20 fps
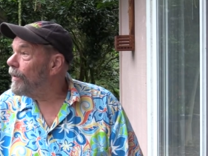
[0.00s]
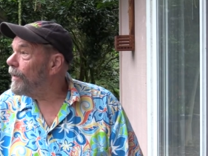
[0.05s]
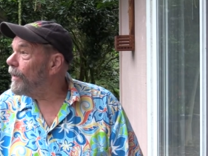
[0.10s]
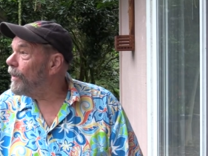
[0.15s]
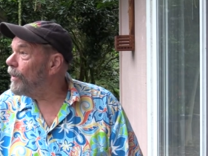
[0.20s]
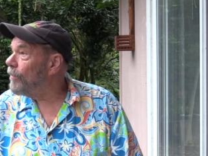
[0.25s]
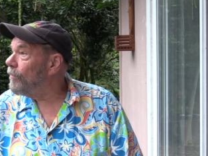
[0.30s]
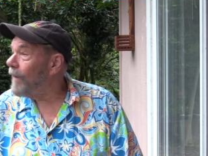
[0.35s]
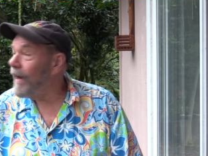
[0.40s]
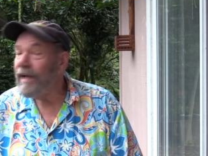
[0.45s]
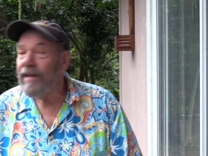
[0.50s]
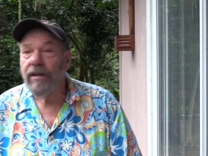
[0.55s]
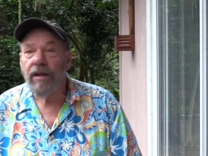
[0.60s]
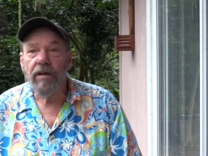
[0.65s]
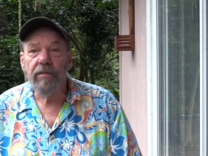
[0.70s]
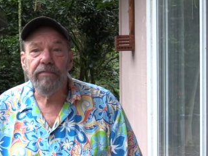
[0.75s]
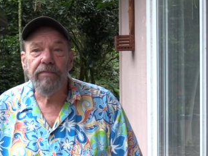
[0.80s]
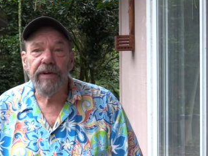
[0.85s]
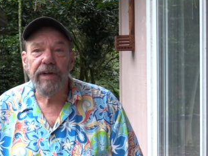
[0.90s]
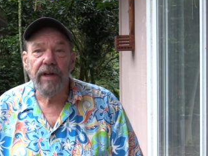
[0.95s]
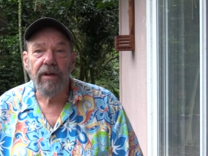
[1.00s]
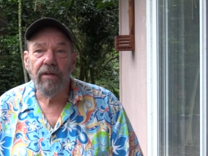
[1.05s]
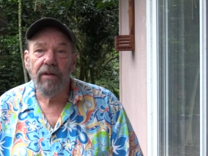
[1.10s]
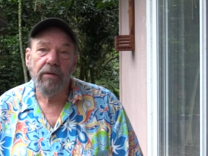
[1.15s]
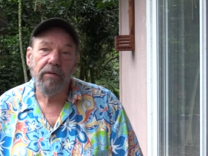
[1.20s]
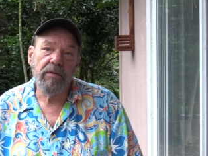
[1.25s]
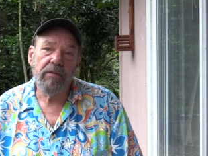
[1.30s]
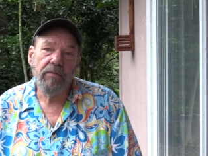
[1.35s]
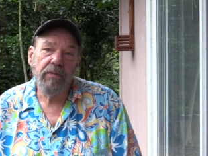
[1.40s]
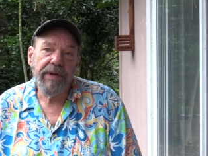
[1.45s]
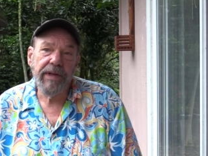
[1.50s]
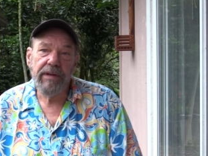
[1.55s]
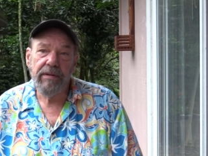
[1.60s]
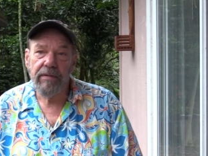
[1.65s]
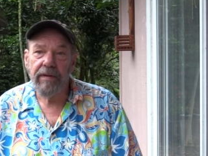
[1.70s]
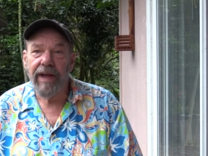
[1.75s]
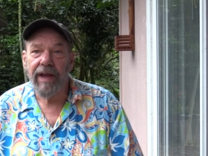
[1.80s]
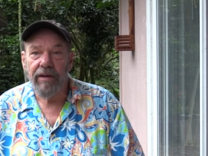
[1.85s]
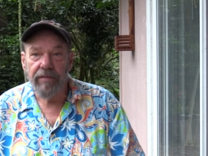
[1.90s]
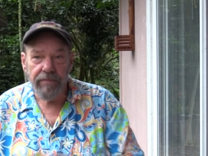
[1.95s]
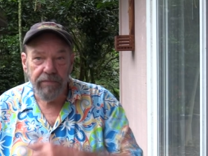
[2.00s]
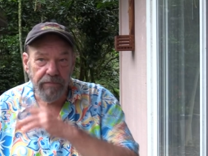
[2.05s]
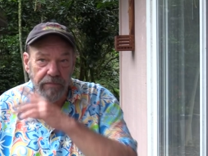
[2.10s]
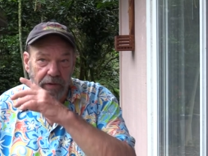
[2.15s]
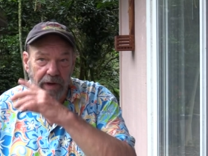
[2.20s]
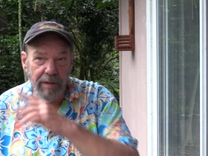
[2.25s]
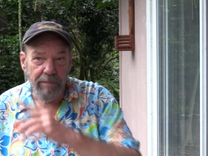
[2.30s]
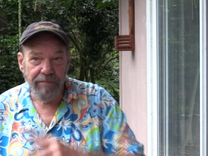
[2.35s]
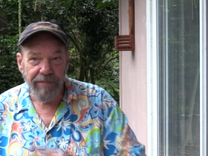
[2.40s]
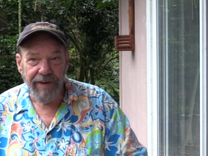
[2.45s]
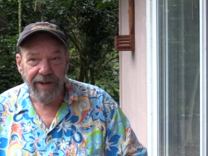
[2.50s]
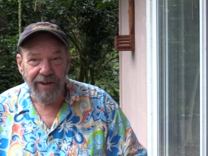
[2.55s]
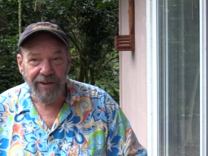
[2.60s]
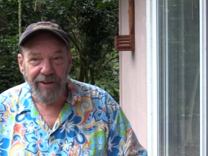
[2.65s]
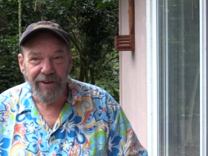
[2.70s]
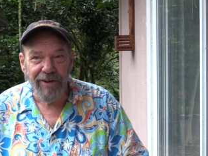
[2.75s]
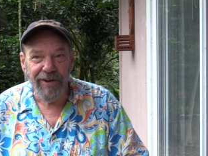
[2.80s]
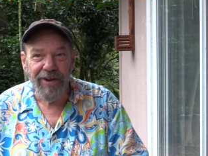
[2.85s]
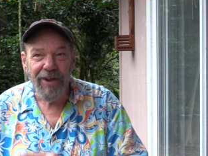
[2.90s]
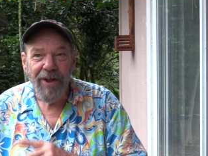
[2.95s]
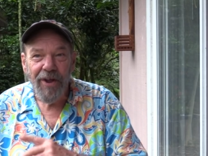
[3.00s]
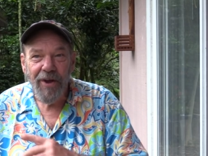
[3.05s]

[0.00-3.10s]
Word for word: Um, I love vanilla, and we have ripe vanilla